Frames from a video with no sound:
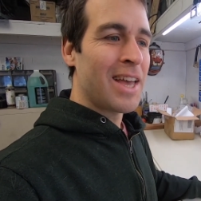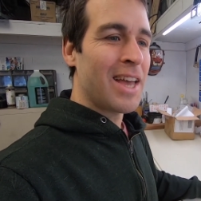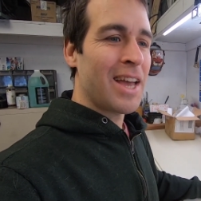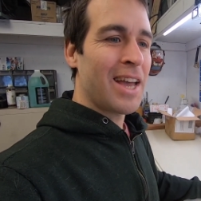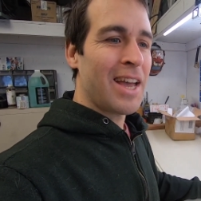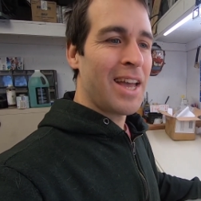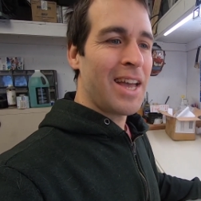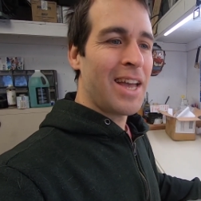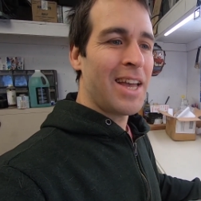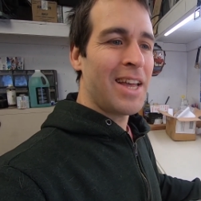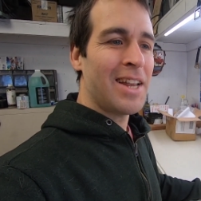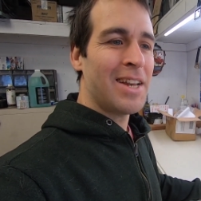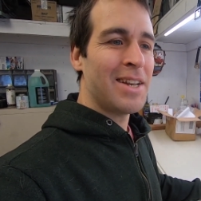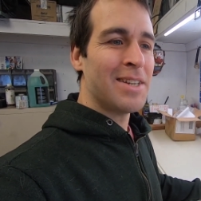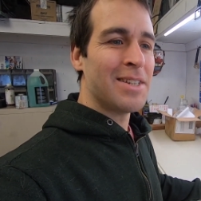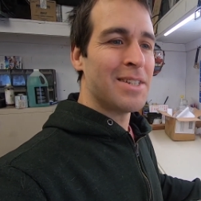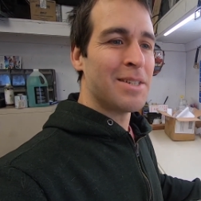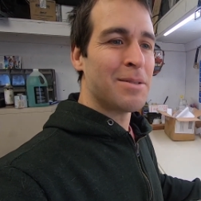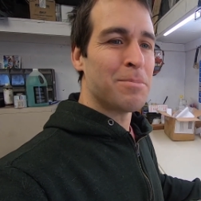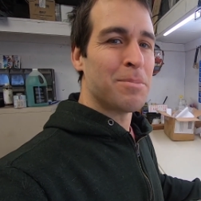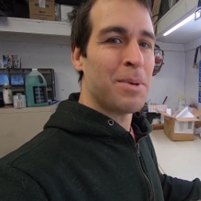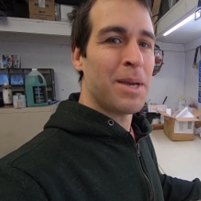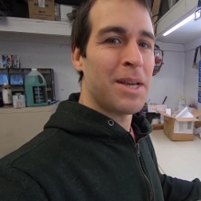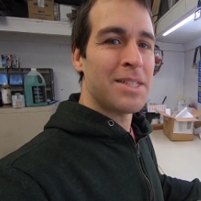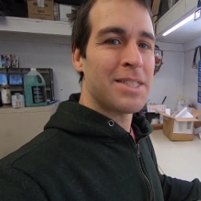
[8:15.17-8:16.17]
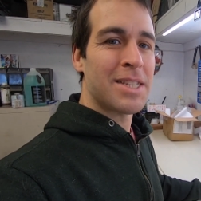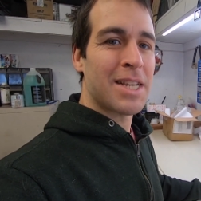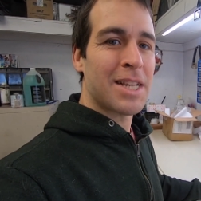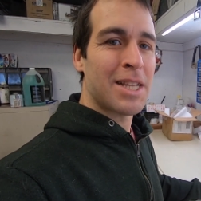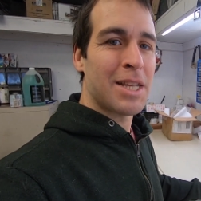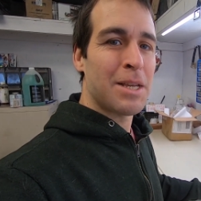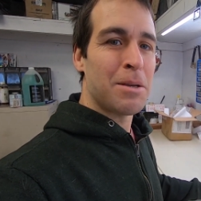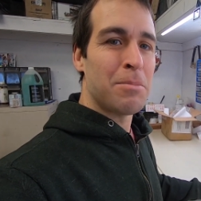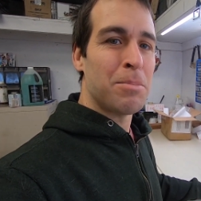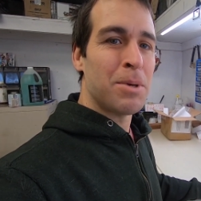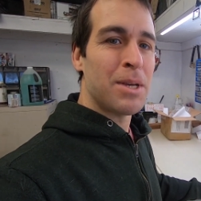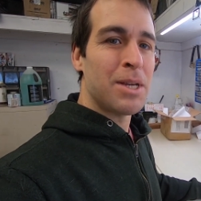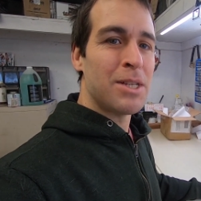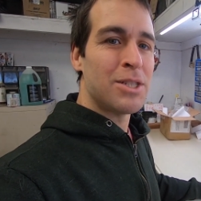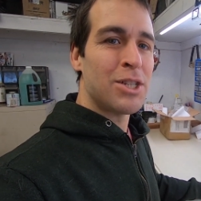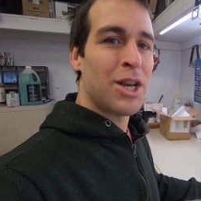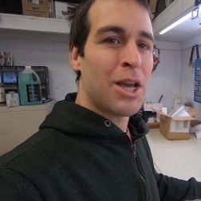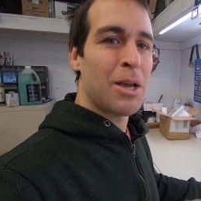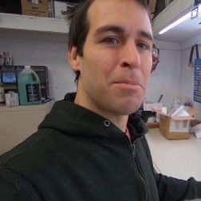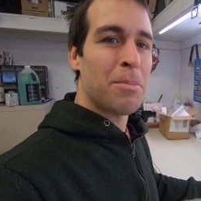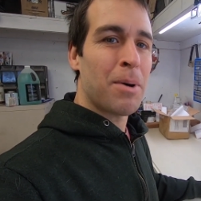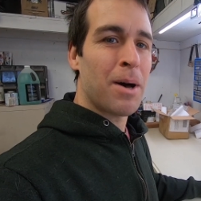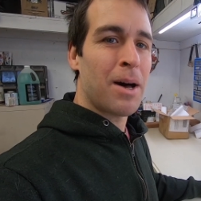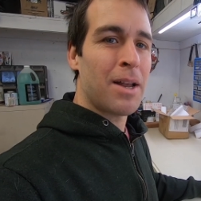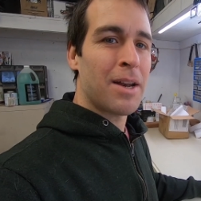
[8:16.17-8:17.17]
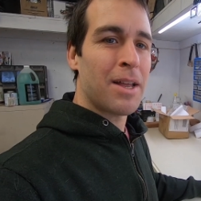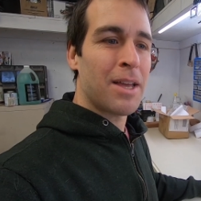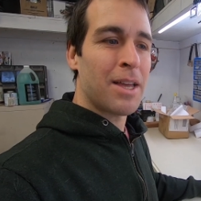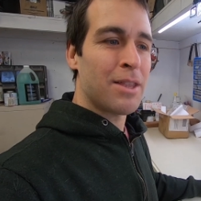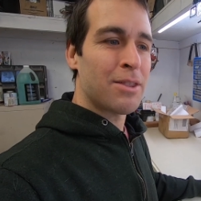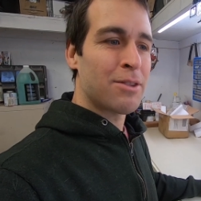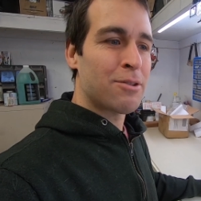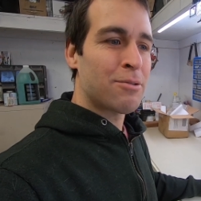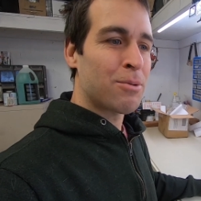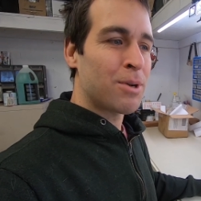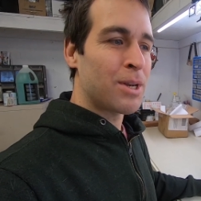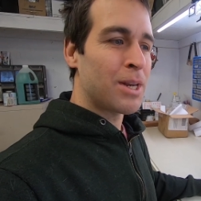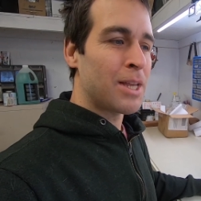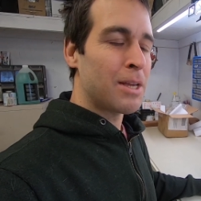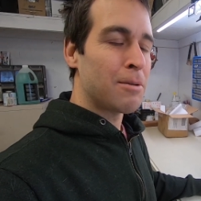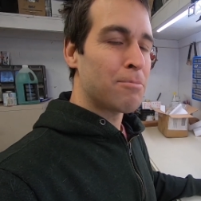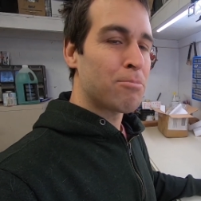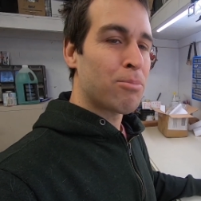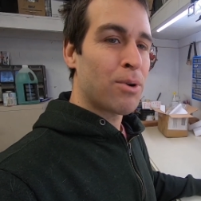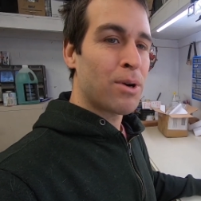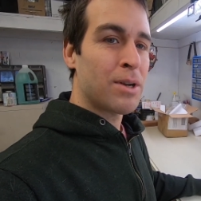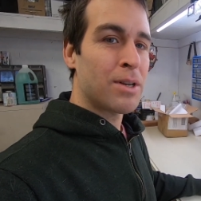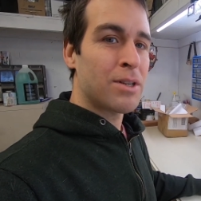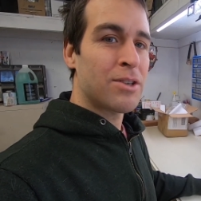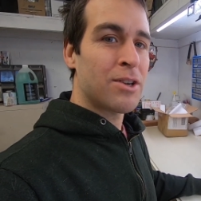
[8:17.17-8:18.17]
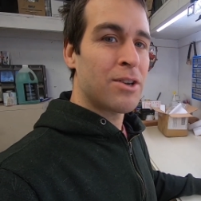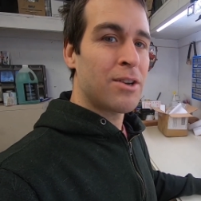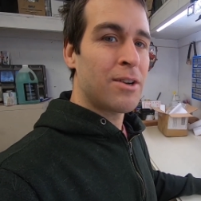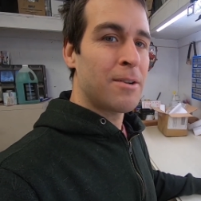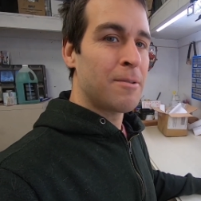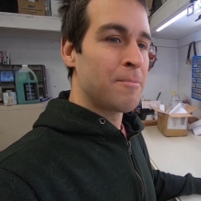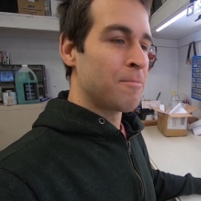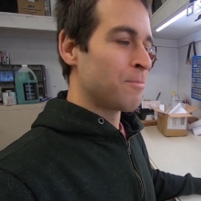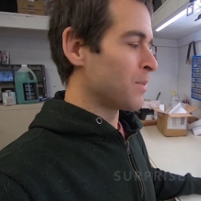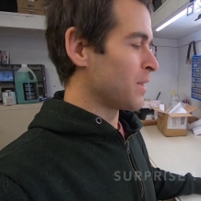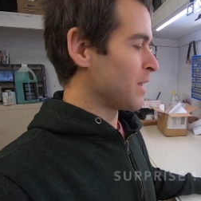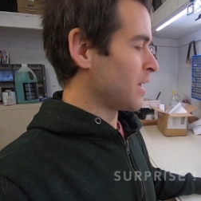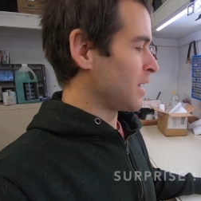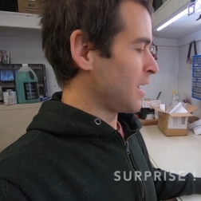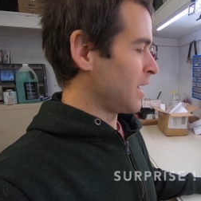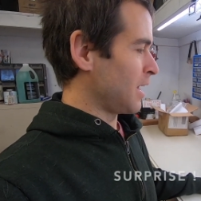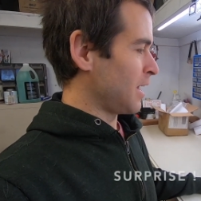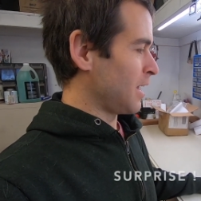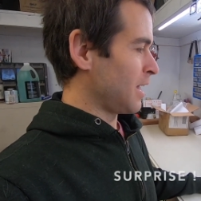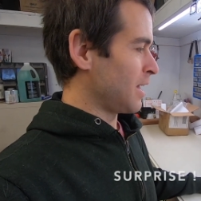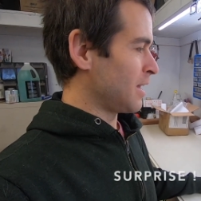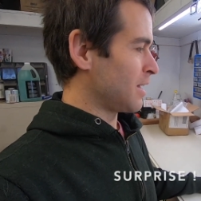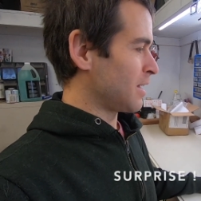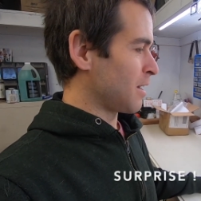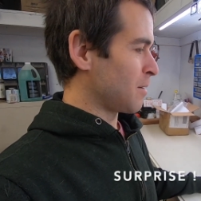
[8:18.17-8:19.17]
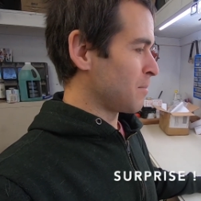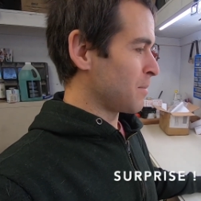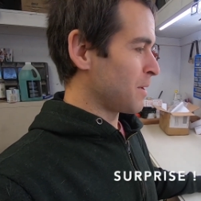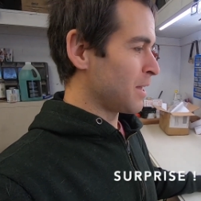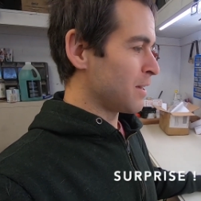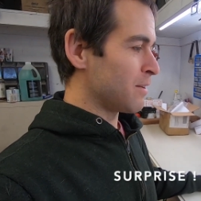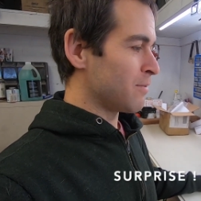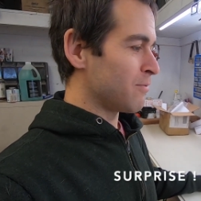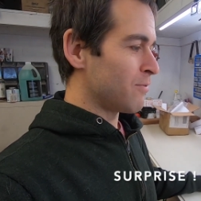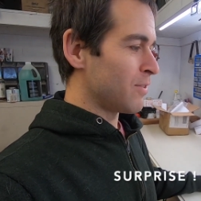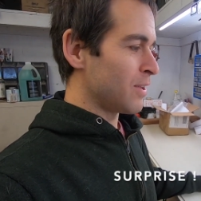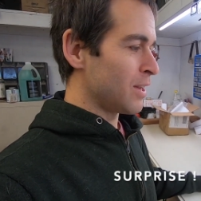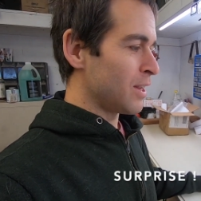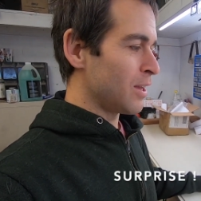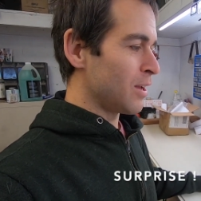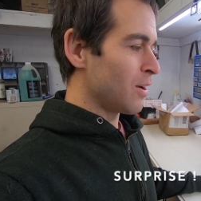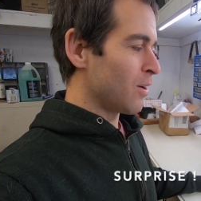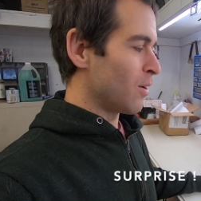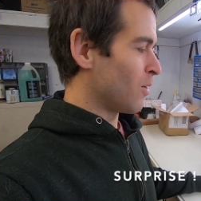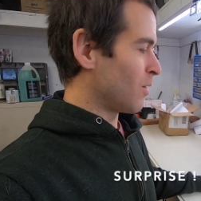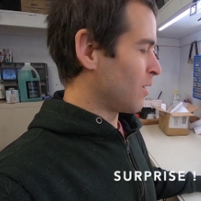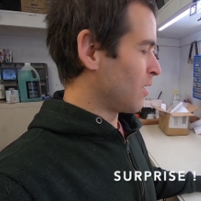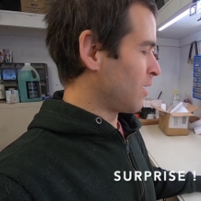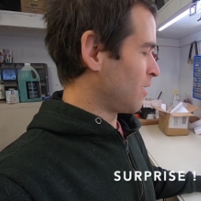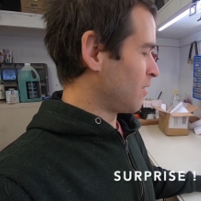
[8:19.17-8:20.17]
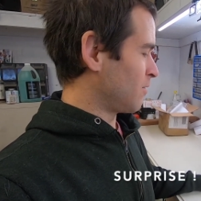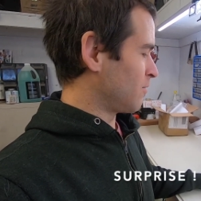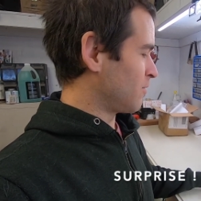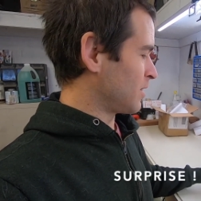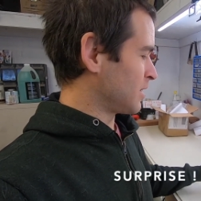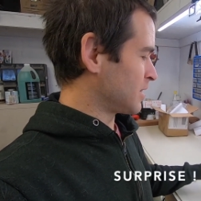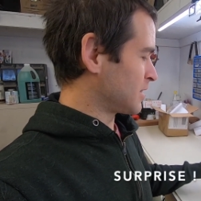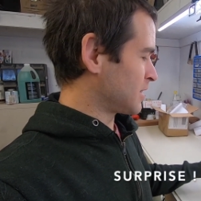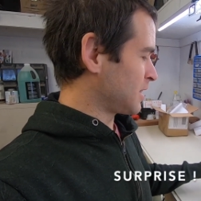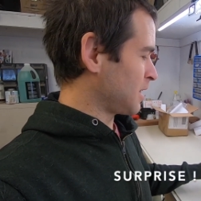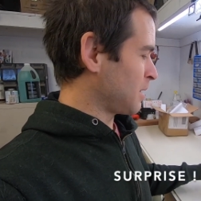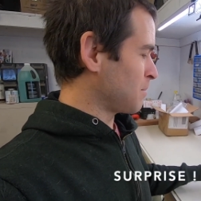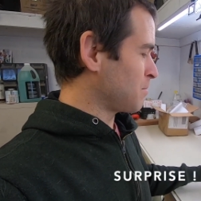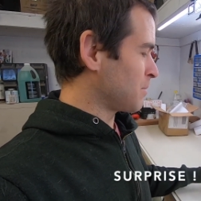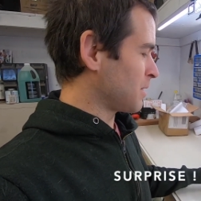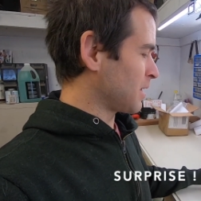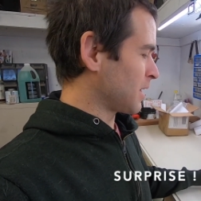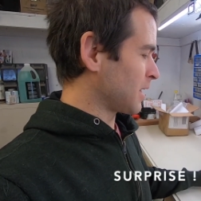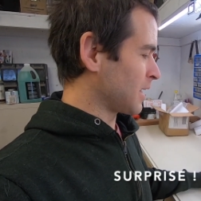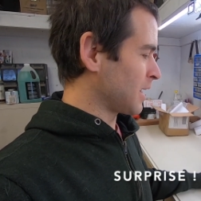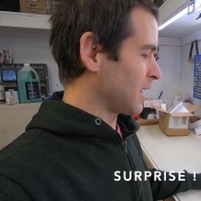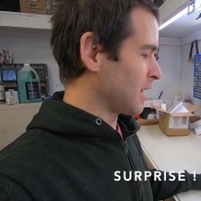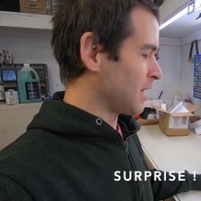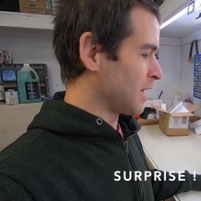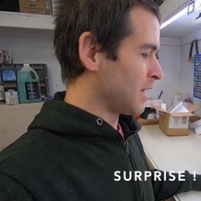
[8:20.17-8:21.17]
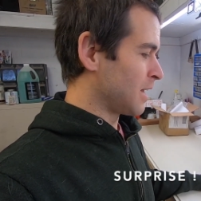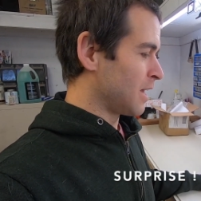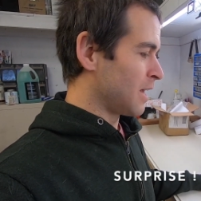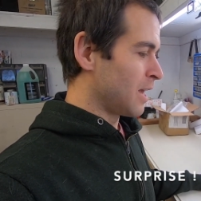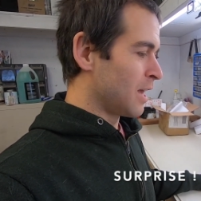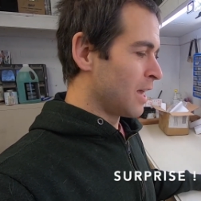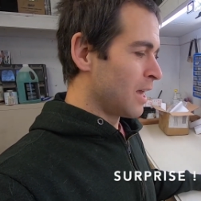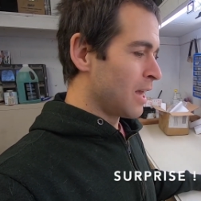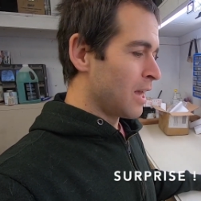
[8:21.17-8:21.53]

And basically BJ bought a 3D printer and I made a video of assembling it.